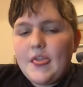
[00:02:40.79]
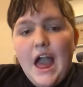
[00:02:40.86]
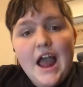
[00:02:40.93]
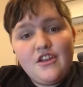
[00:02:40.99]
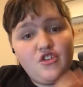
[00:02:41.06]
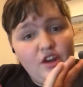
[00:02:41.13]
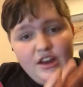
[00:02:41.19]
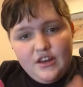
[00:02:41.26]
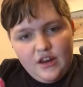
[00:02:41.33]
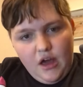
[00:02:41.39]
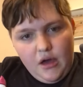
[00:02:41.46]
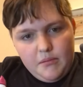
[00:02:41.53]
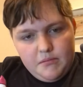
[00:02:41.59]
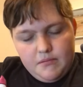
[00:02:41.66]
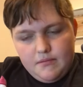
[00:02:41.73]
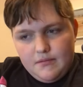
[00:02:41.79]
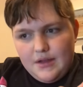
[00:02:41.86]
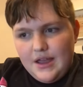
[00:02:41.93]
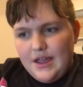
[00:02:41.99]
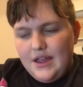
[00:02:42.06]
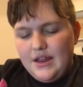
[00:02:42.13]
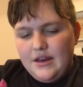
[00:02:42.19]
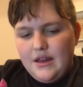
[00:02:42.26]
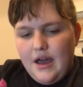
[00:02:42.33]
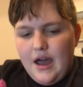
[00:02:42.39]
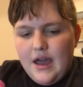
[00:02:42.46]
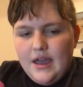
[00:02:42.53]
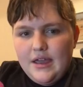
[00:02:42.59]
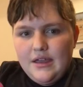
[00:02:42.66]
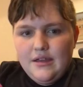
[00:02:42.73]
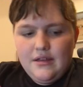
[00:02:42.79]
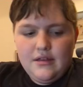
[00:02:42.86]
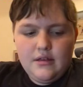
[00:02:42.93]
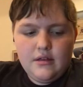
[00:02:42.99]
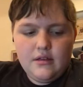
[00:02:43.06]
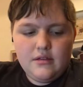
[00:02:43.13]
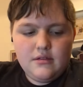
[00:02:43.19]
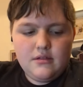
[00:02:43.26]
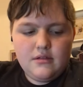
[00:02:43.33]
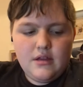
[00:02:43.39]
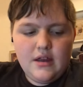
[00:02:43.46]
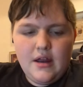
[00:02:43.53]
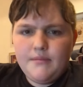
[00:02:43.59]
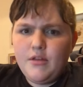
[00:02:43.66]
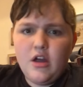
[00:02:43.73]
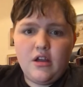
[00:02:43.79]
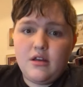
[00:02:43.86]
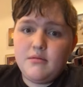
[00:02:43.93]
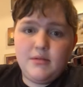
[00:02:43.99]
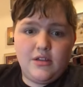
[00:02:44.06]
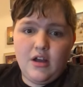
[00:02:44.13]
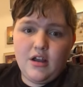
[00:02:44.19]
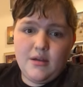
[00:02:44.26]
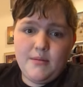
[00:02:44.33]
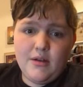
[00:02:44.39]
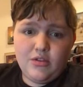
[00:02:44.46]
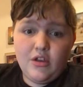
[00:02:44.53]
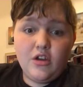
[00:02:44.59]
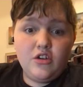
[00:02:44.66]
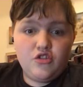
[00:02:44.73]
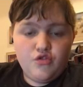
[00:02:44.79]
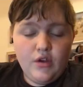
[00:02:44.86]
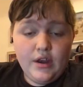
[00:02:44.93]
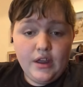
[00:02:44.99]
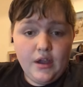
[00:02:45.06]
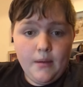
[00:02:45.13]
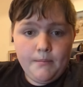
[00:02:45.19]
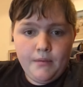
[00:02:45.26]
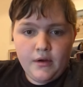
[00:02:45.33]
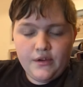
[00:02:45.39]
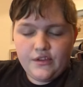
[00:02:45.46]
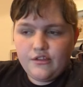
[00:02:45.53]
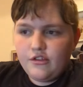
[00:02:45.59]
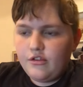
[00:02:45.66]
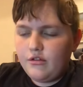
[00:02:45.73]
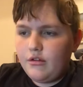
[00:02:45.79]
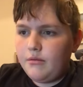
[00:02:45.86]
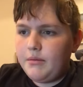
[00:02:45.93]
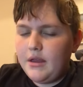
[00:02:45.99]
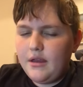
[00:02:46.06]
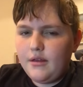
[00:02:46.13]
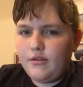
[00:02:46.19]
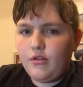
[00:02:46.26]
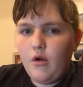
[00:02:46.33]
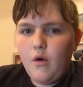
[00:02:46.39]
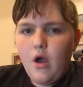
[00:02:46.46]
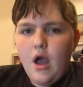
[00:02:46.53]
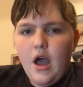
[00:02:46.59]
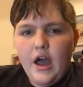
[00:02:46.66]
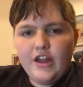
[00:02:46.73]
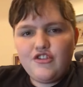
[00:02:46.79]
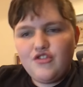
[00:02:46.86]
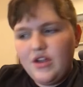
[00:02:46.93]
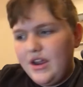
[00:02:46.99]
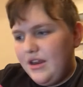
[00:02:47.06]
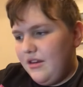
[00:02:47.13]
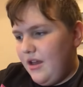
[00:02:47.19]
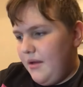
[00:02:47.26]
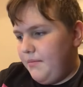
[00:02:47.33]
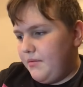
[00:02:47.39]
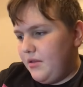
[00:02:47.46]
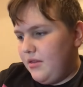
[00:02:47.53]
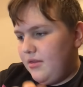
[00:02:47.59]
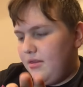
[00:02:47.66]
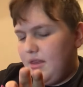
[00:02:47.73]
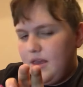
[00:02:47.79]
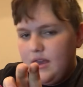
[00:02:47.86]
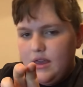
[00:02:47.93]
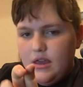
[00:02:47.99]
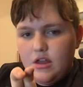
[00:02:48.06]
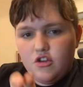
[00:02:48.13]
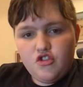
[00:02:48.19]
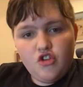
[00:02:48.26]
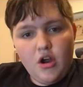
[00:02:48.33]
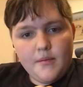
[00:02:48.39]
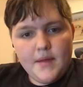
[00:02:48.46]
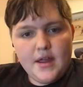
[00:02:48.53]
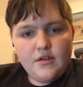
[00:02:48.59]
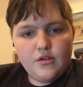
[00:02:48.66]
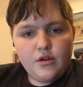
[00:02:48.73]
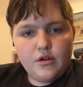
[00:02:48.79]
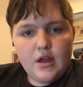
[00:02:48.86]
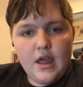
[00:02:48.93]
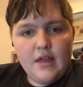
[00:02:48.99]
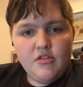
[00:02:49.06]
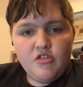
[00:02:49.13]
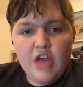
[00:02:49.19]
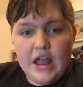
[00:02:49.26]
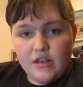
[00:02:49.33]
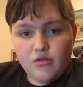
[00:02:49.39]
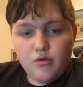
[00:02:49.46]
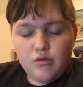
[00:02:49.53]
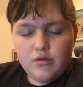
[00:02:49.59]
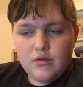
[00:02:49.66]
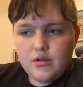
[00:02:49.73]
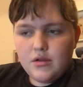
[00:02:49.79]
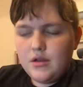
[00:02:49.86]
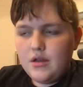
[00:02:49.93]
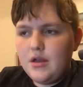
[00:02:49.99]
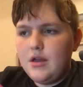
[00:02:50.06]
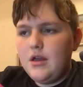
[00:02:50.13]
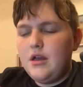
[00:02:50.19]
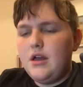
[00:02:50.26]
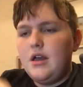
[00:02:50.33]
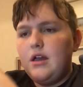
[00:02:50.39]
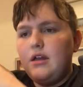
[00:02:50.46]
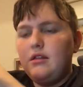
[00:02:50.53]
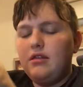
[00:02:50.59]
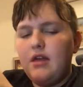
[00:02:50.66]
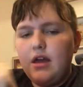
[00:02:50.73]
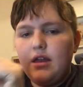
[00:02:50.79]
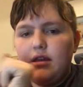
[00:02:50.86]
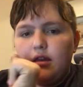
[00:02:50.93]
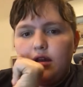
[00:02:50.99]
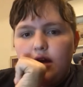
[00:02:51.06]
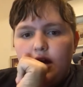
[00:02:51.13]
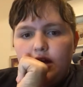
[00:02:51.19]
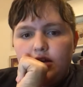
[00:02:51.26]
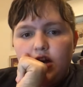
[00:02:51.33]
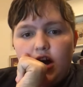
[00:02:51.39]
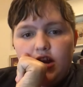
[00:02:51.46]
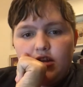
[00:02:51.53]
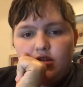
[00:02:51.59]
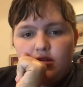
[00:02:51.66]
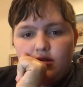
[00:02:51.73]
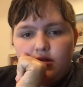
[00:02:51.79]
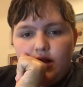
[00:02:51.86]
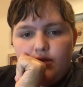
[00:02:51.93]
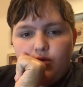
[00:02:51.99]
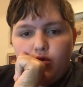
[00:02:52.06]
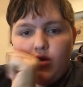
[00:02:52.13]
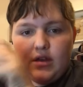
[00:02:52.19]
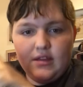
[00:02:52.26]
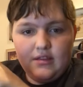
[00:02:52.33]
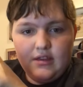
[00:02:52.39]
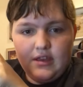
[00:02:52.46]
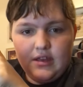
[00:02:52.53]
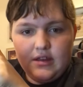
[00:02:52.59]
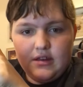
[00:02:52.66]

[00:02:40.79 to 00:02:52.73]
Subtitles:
I trained it up, and I'm not going to be talking about the training up parts a bit. So I trained up the Charmander, and then I got it to level 18.